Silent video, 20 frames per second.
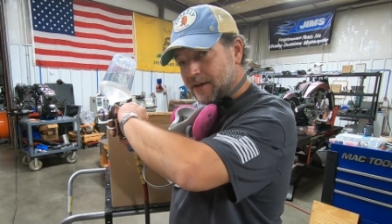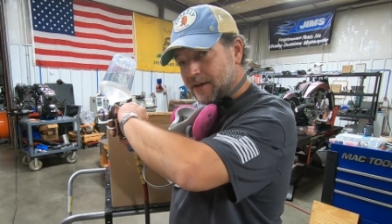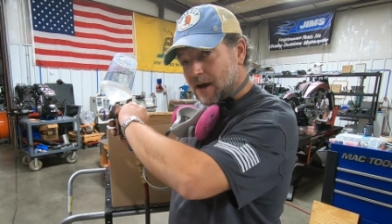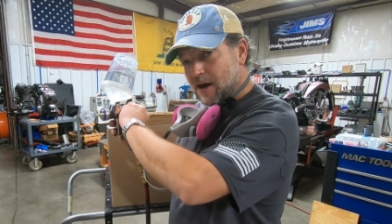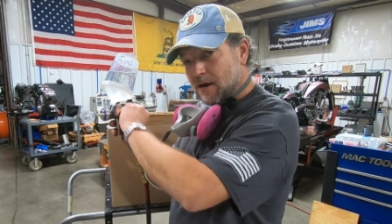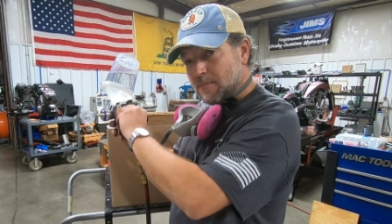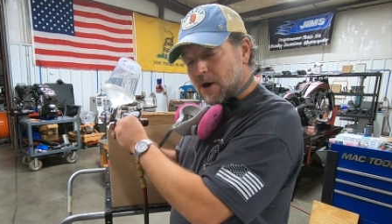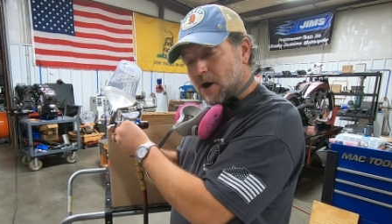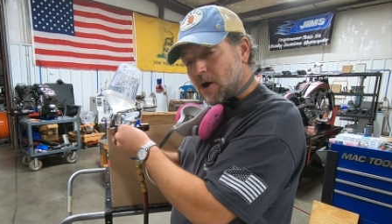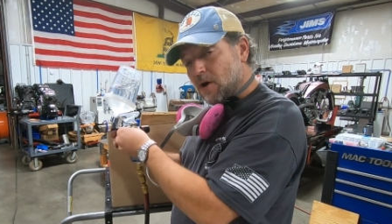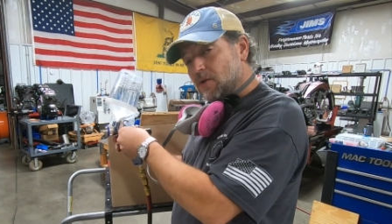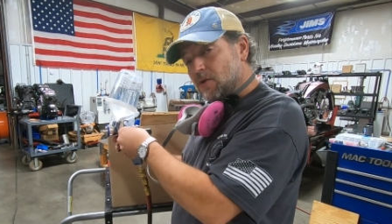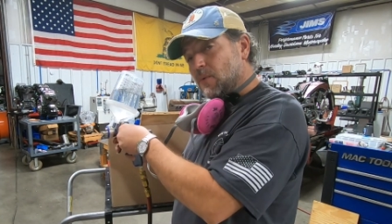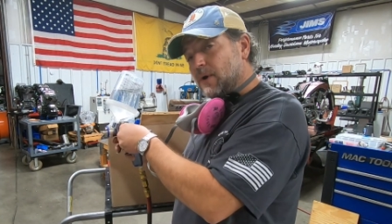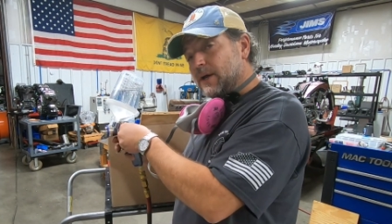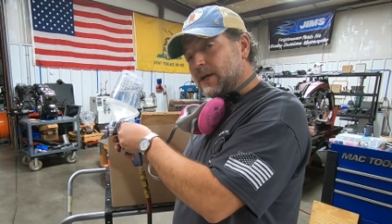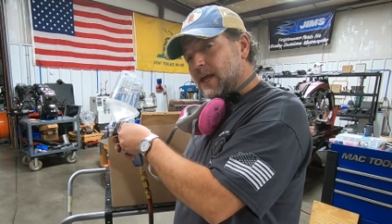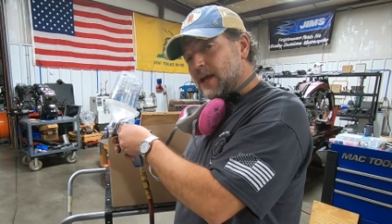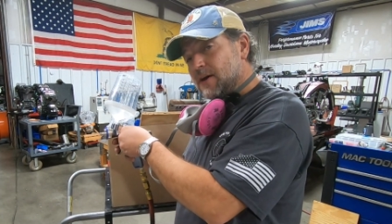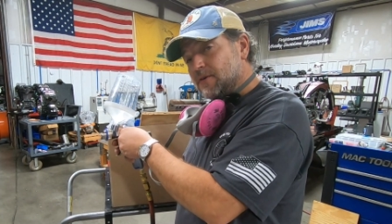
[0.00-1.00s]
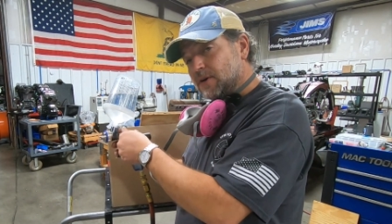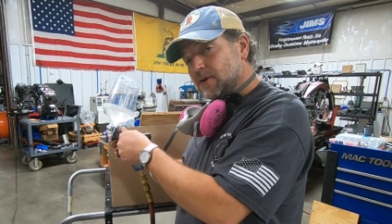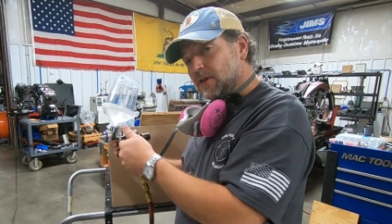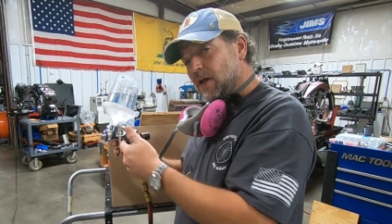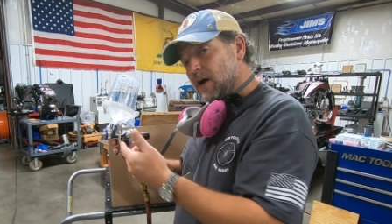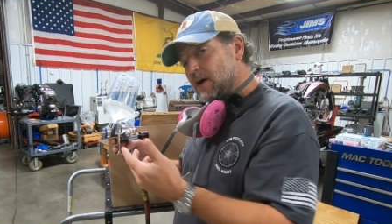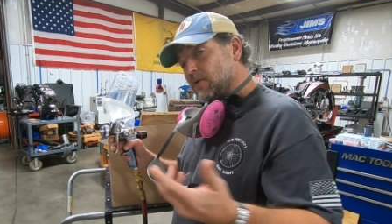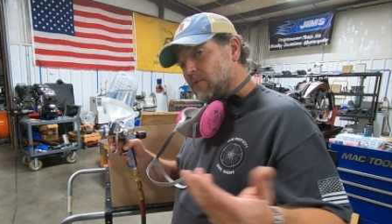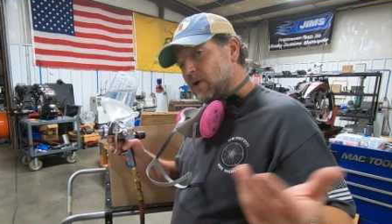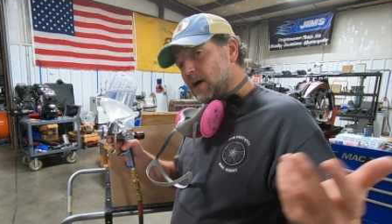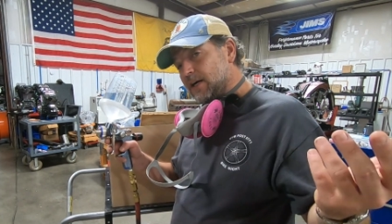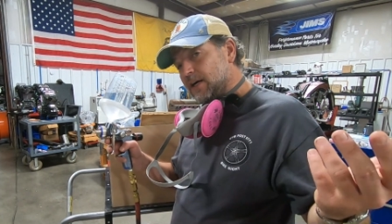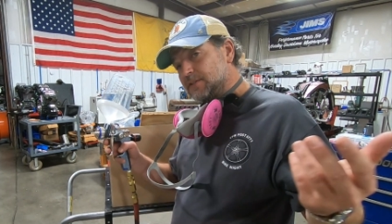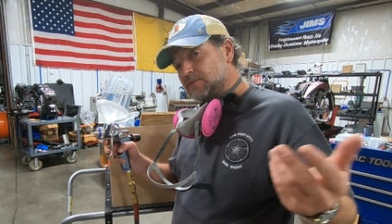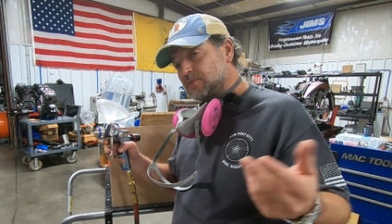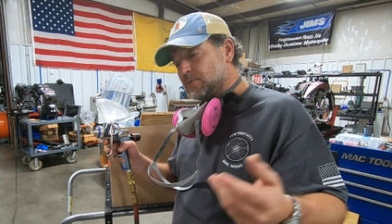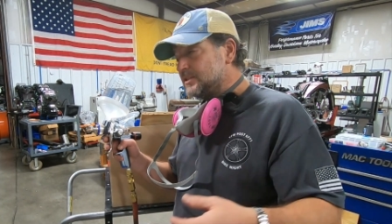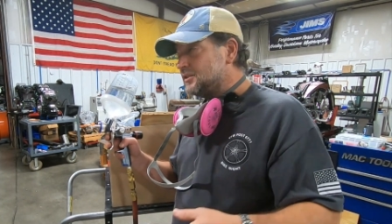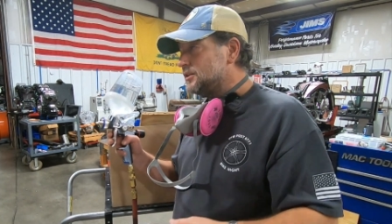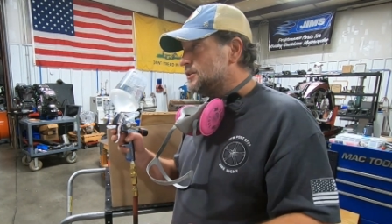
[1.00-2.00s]
knob all the way
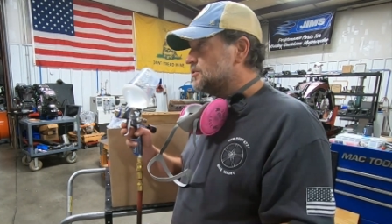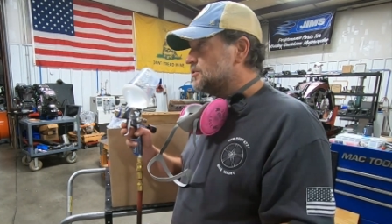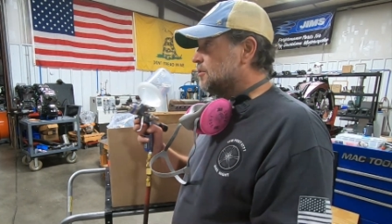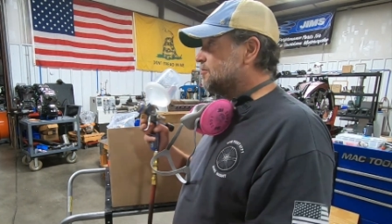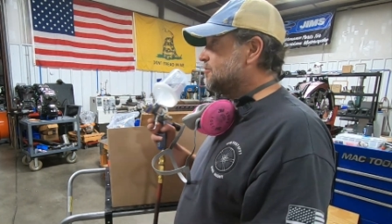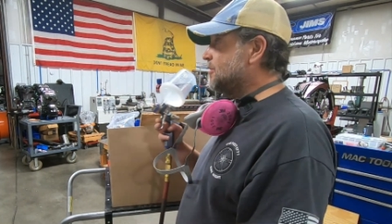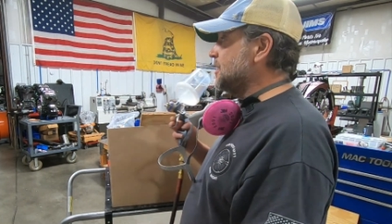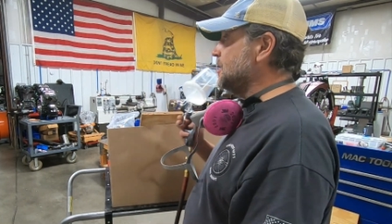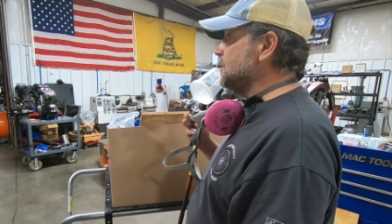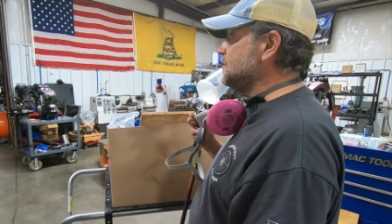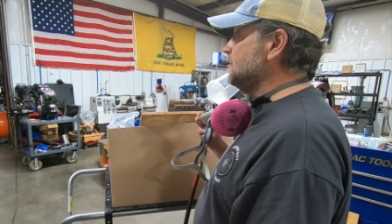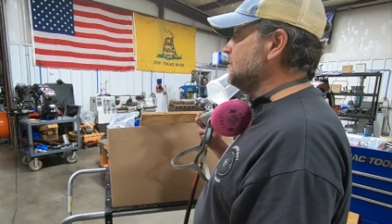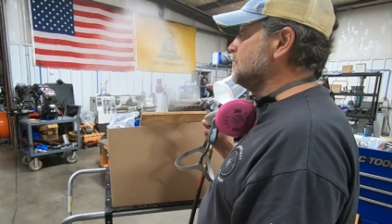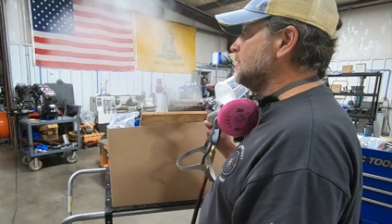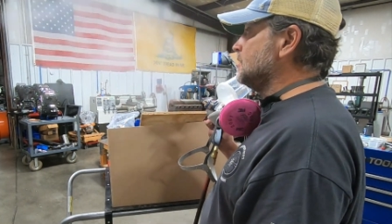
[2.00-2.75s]
counterclockwise, which is our fan,